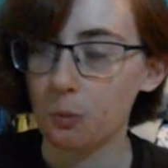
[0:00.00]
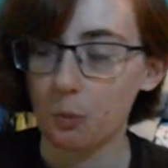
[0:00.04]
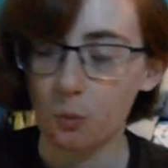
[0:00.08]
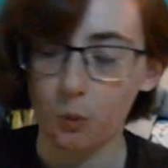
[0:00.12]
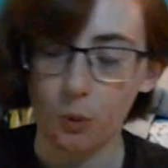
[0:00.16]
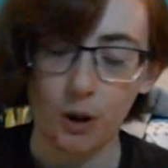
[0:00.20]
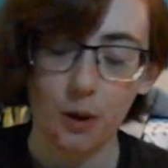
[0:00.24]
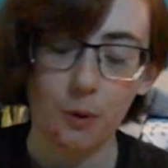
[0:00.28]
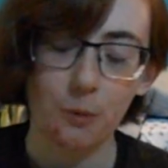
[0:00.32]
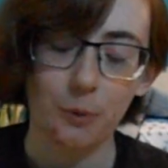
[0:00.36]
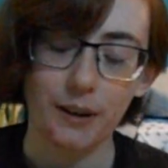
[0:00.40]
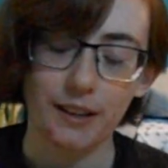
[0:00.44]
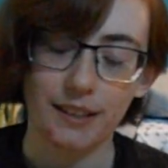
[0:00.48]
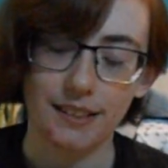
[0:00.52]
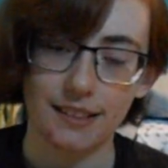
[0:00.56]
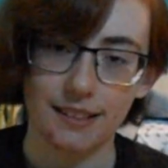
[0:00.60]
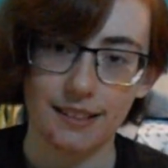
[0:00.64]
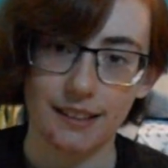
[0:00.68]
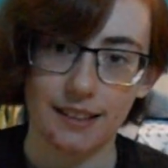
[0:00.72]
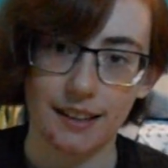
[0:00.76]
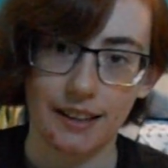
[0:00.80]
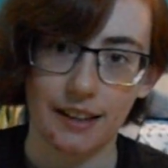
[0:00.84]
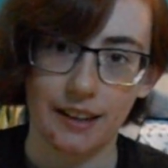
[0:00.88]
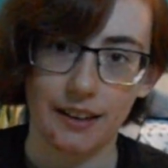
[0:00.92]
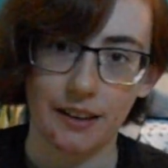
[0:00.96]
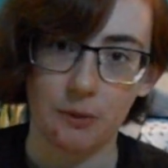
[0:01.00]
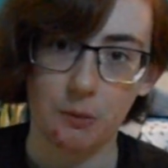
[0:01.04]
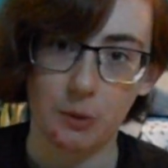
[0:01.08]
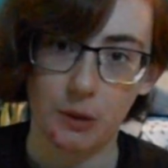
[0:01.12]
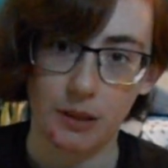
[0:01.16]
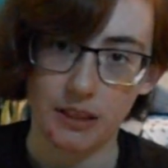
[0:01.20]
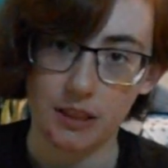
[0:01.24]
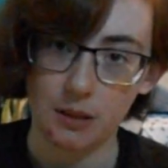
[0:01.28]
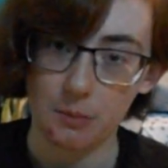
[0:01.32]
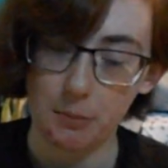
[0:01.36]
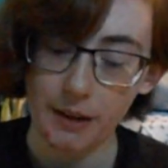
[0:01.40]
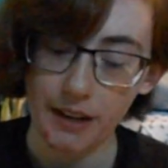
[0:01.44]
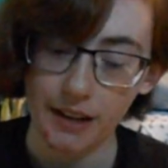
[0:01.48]
what we see
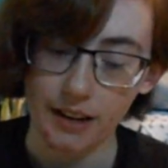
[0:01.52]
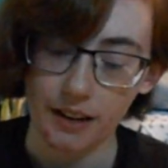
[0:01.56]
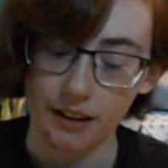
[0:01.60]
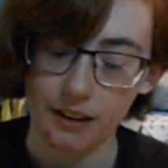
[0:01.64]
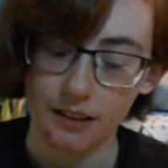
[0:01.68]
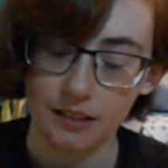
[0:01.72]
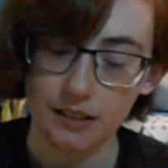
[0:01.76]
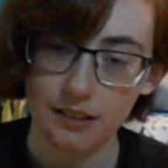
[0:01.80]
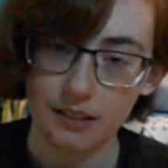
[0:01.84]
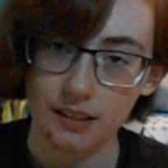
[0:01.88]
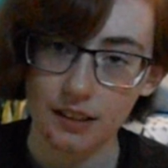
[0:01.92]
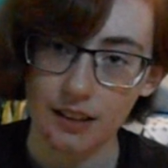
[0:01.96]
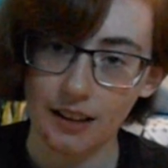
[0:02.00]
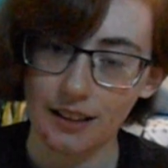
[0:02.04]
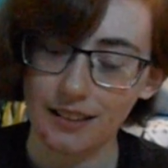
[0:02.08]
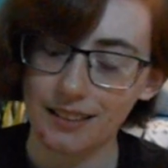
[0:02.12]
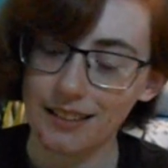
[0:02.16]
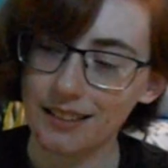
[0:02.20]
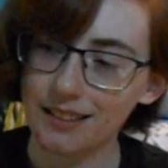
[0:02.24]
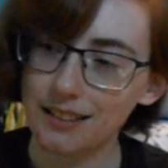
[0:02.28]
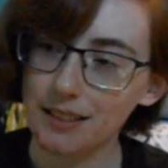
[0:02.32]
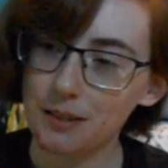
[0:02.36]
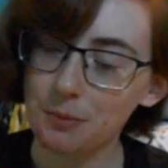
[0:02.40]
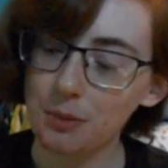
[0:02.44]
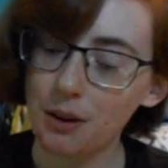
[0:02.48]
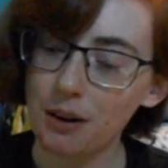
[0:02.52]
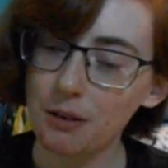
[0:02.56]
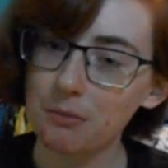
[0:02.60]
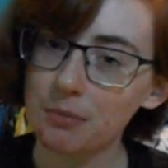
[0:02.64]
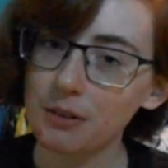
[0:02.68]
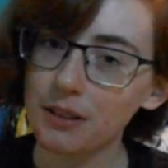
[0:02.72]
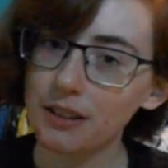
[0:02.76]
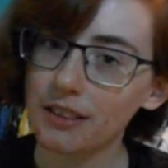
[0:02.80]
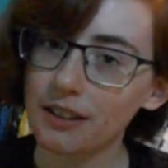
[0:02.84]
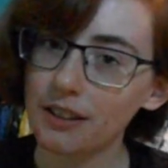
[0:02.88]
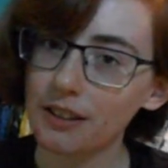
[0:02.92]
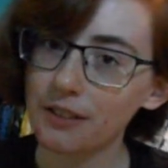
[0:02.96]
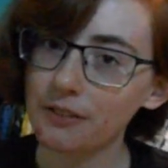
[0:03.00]
with the bears. And this is
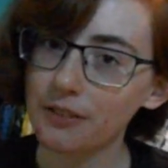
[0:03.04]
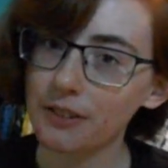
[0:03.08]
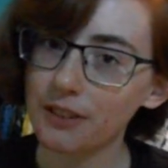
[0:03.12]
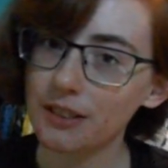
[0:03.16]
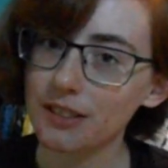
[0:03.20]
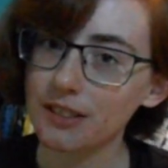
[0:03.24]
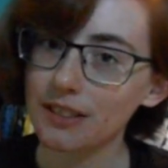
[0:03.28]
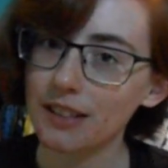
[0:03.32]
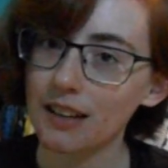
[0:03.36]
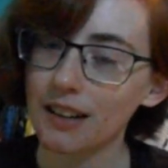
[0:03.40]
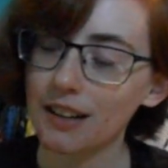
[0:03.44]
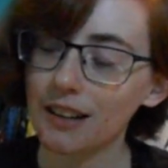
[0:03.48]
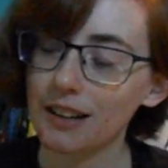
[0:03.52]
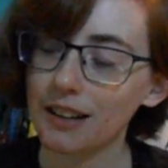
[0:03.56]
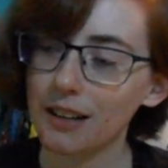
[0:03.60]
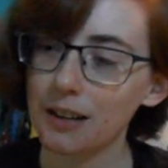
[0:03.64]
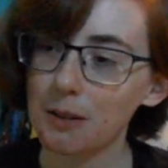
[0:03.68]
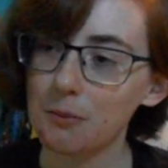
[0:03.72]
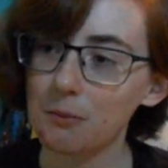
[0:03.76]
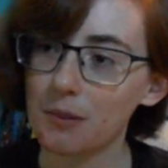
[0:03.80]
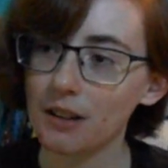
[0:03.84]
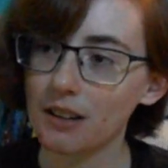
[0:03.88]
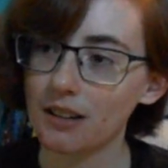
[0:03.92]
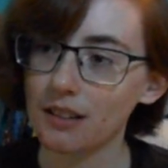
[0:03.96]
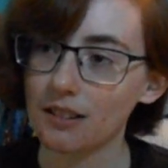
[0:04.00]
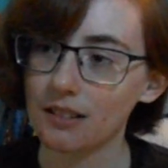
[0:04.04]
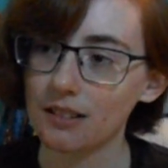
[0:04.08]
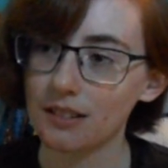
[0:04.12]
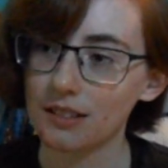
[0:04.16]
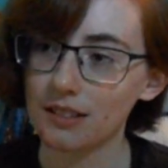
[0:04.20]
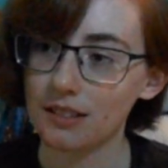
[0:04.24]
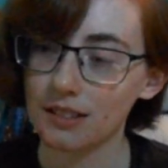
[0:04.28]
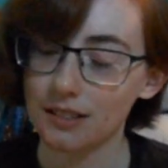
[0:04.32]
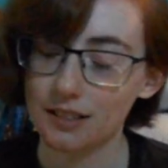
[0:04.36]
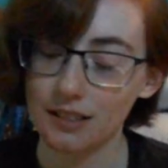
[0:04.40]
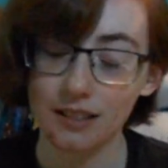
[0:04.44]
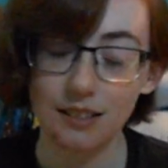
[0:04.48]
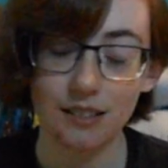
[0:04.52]
probably their first time
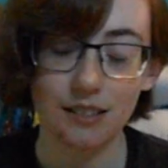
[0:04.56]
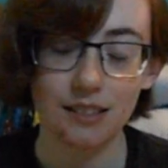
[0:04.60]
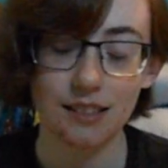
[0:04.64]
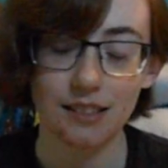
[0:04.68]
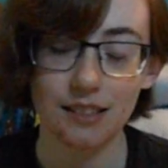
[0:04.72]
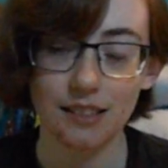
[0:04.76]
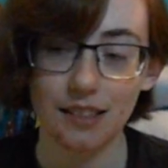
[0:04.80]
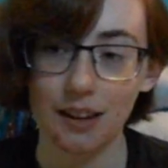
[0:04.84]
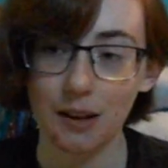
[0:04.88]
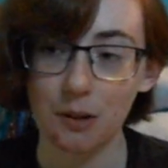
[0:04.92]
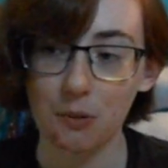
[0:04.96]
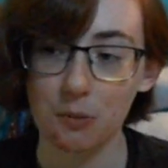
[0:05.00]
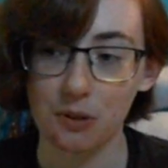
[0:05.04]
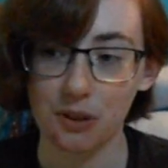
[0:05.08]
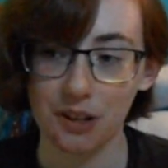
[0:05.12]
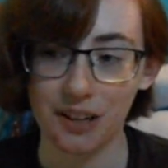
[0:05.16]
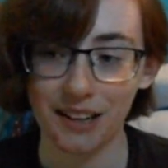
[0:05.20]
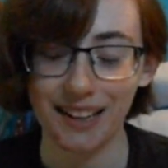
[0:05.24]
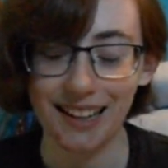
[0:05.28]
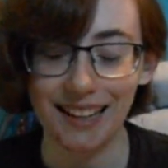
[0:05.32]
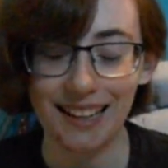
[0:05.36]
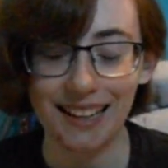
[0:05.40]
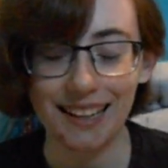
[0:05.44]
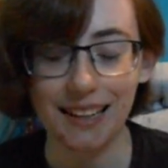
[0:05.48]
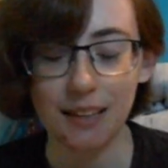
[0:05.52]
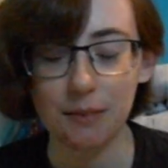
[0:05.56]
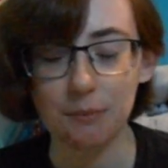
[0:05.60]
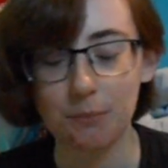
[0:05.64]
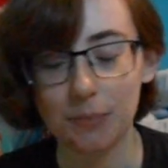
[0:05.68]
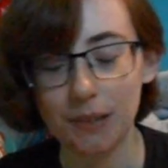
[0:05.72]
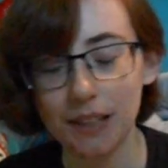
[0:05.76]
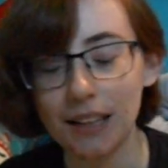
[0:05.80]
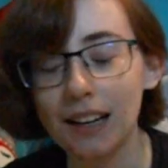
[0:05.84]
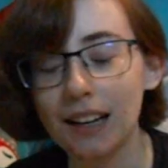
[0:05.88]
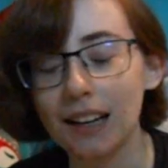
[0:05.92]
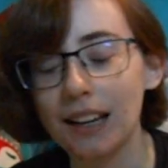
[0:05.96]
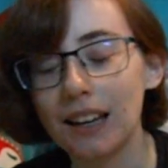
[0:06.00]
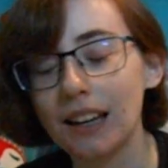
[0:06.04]
since they were itty
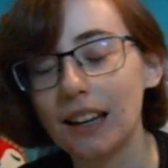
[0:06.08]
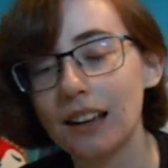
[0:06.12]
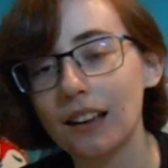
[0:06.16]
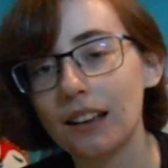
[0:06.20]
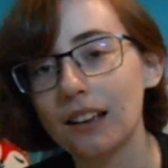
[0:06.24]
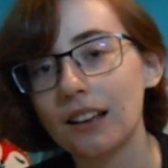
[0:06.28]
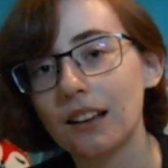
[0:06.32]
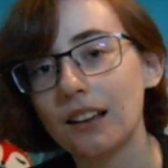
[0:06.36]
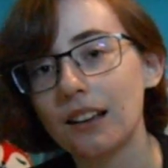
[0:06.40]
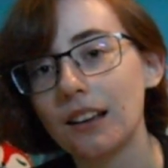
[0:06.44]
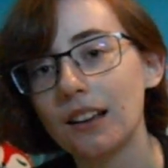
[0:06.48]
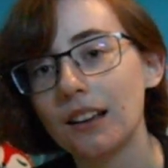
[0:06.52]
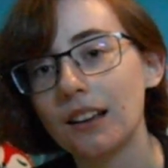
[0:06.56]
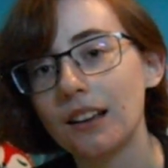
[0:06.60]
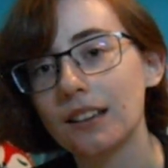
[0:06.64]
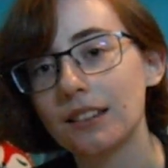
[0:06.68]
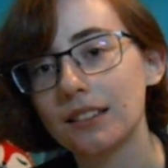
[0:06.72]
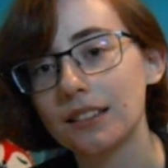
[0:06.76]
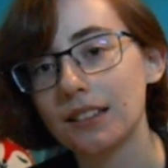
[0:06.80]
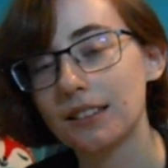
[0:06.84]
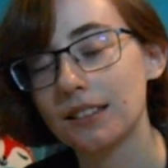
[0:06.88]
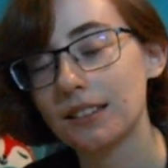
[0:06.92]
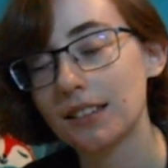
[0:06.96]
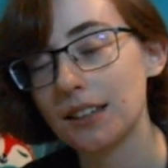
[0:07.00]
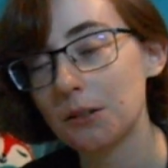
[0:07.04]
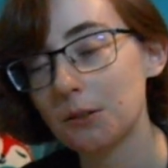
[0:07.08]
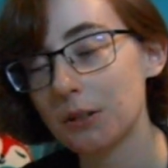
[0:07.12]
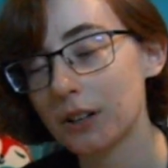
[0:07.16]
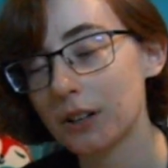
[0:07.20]
bitty, since they